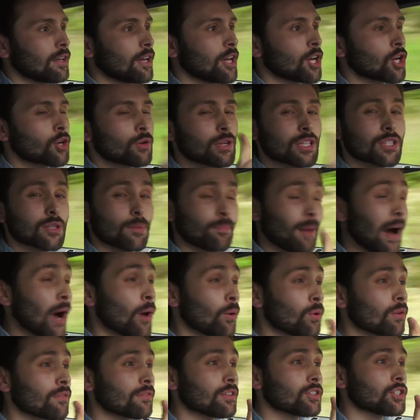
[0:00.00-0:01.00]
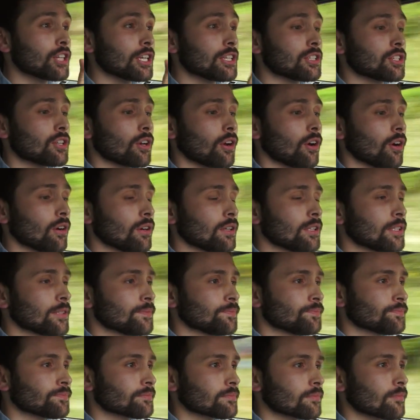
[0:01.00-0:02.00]
increased the power of the GT-R,
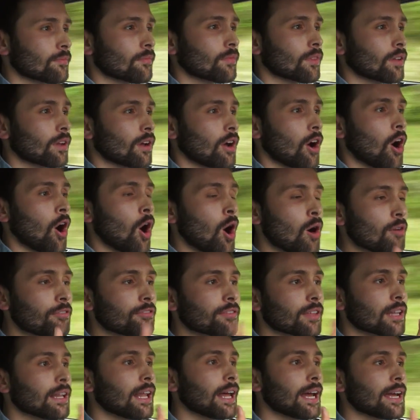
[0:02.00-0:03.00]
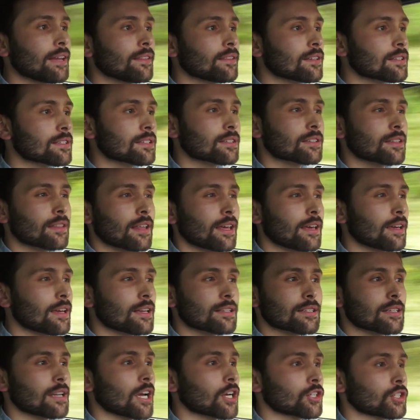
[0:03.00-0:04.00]
off the line this thing
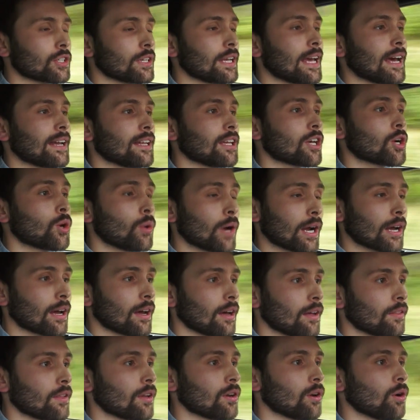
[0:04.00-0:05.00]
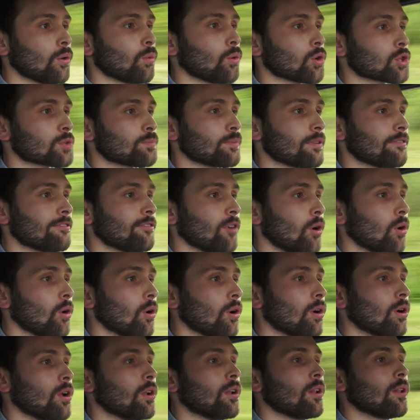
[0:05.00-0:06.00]
isn't actually any quicker than it was
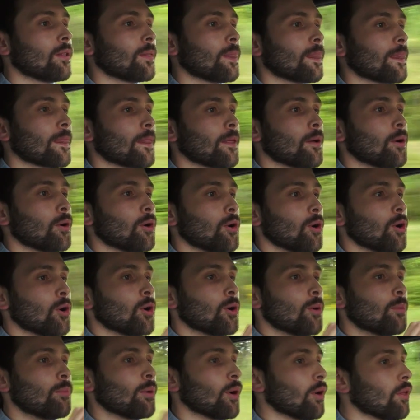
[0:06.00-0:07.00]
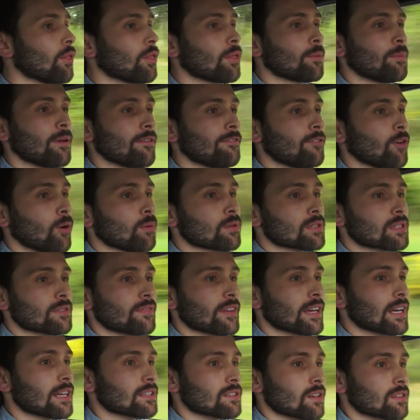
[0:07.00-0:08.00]
before, but the performance
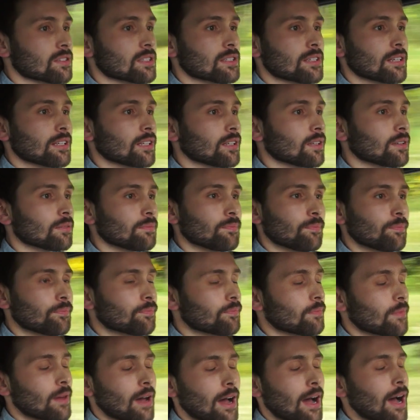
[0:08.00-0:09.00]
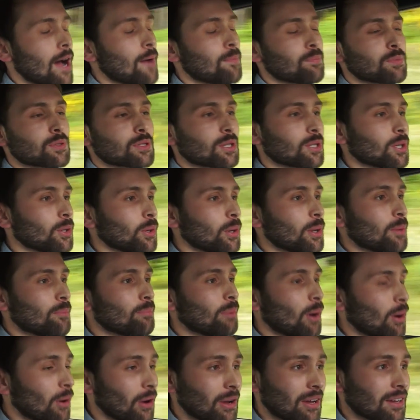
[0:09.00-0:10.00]
figures are still absolutely
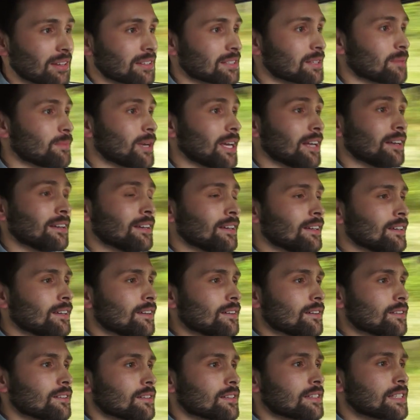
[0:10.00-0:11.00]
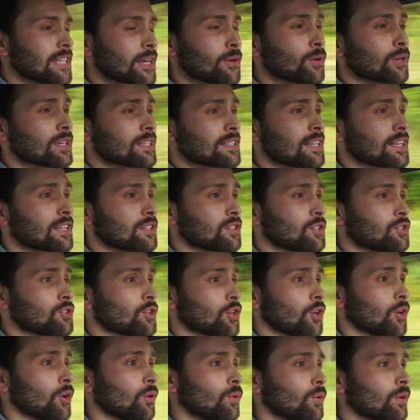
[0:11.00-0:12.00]
bonkers. I mean, 0 to
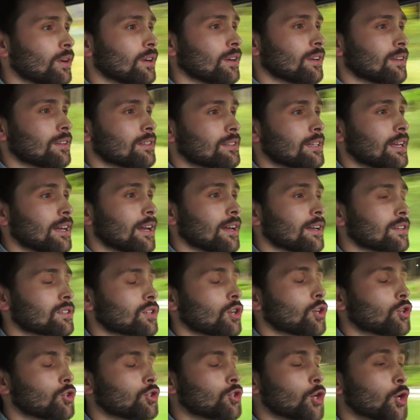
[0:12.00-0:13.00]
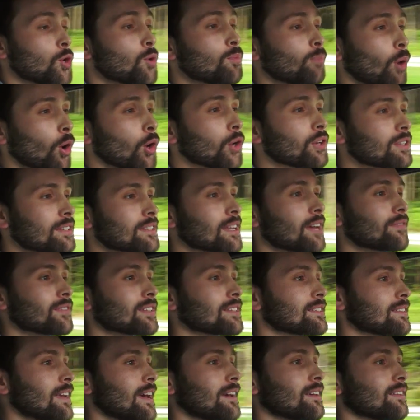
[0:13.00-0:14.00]
62 takes
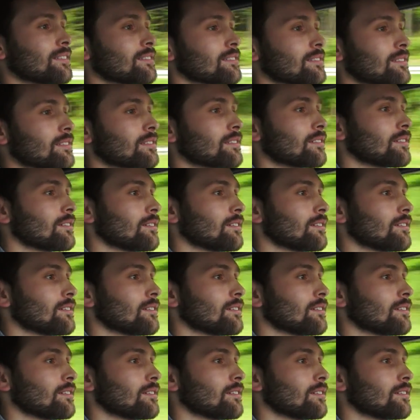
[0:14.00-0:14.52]
2.7 seconds